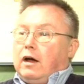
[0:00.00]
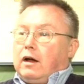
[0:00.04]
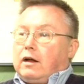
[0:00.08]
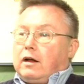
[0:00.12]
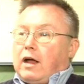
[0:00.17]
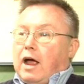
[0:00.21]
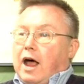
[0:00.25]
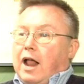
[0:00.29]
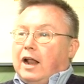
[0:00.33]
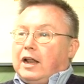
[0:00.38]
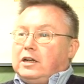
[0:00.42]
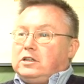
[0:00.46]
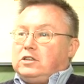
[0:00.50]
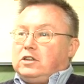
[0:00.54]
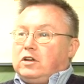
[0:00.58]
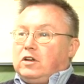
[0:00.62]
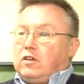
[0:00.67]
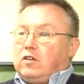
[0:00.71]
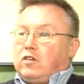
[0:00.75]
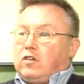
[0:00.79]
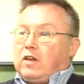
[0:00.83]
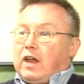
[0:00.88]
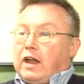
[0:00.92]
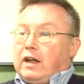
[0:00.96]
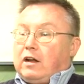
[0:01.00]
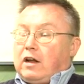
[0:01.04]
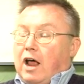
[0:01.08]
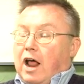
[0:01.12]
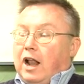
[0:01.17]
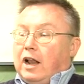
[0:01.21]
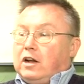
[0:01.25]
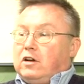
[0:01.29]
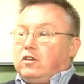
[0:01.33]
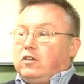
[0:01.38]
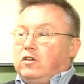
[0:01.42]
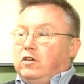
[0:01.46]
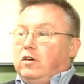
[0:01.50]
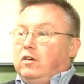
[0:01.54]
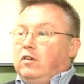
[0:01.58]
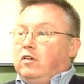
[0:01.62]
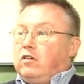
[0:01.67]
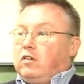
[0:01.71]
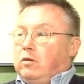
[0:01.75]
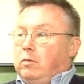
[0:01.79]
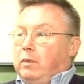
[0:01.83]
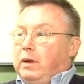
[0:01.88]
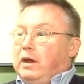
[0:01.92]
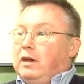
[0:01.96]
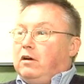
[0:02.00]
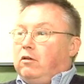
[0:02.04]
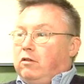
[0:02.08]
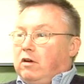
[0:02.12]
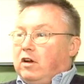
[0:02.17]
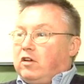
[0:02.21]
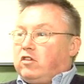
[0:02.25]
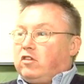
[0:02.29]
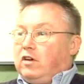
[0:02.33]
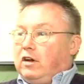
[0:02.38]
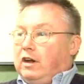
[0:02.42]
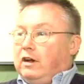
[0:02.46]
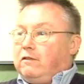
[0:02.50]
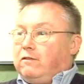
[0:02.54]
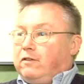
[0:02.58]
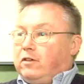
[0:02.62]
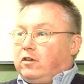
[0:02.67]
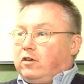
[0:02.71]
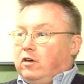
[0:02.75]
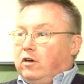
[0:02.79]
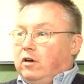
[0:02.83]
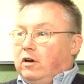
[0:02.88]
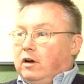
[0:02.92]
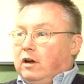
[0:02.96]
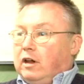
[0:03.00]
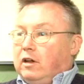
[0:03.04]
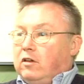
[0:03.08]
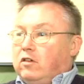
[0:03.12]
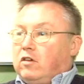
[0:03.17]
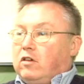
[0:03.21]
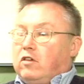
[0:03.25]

colleges and college students to be interested in fraternities.